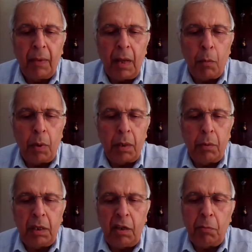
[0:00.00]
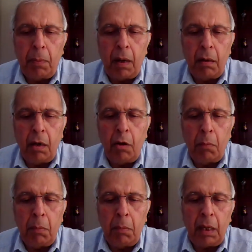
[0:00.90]
Now, whether it is
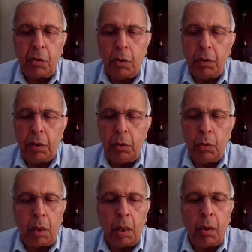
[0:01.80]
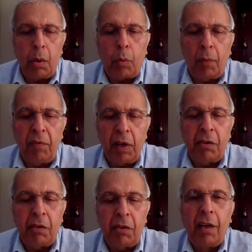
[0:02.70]
Bidenomics or the UK
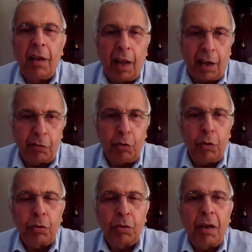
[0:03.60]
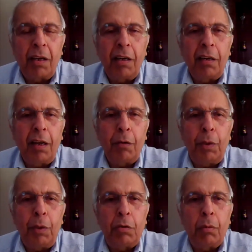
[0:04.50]
equivalent, as you heard
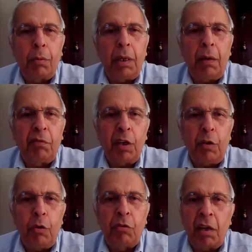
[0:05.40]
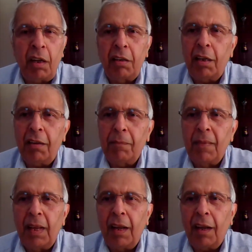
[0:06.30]
Rachel Reeves use another
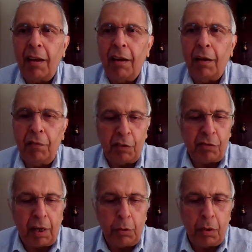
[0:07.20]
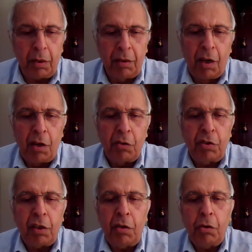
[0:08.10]
a kind of a slogan,
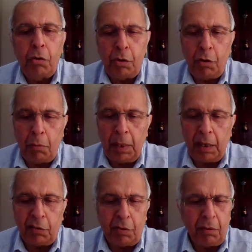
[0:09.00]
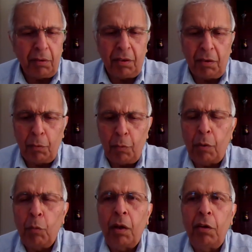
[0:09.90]
Securonomics.
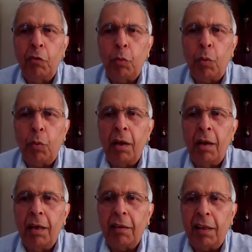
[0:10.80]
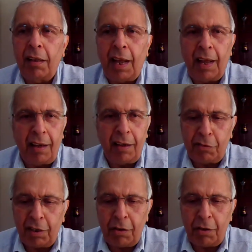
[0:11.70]
One wonders what on earth that
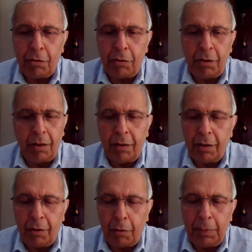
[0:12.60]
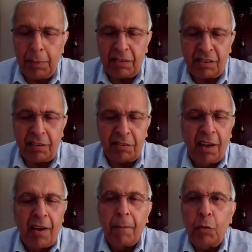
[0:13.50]
Securonomics is.
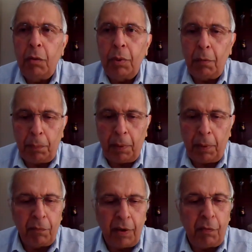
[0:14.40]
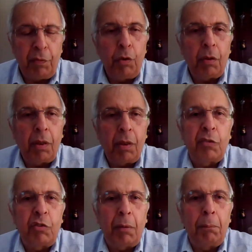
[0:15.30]
So when you read the pamphlet, few
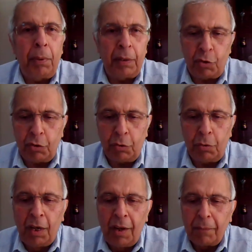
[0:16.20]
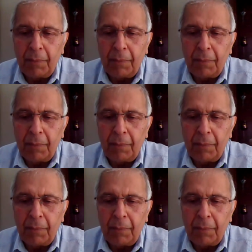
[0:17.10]
things jump at you.